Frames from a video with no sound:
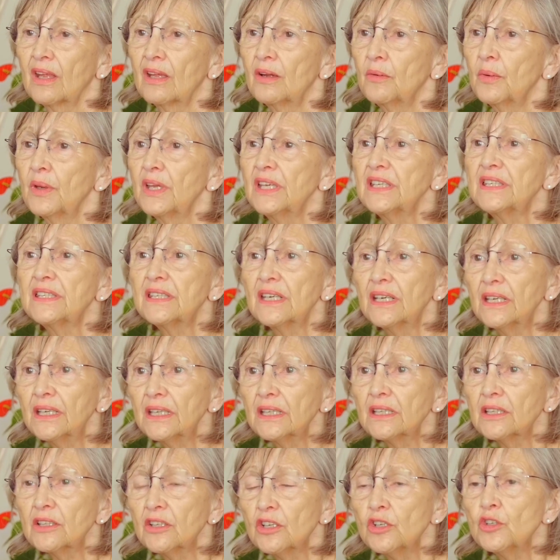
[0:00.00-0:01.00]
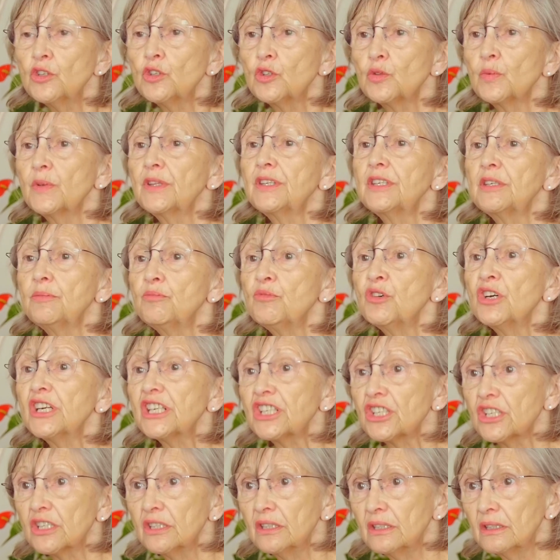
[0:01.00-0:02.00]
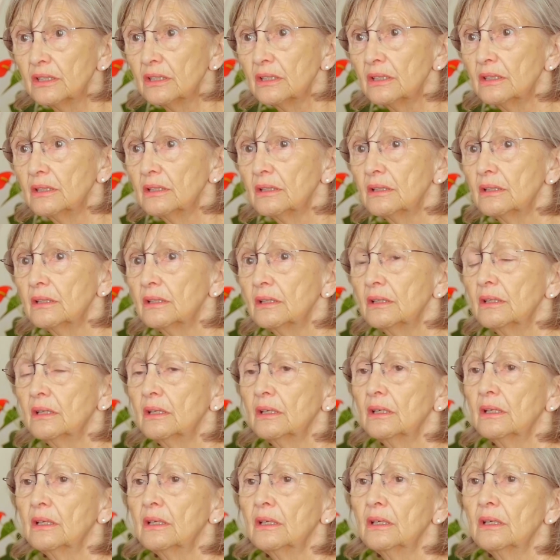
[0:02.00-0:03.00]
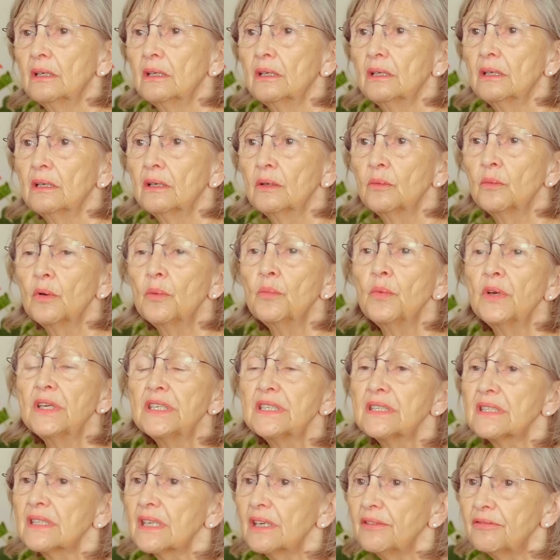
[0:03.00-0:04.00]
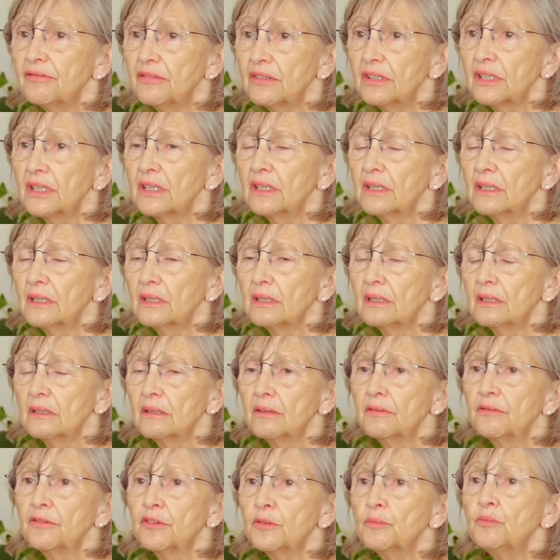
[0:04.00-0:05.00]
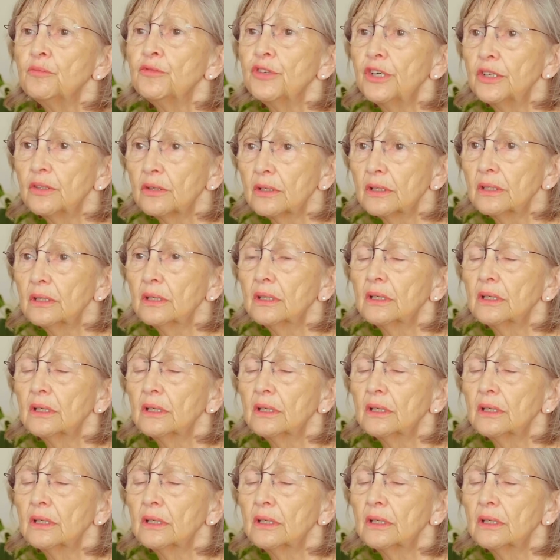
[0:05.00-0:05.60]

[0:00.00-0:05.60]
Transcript: We are diagnosed with depression when we're suffering from broken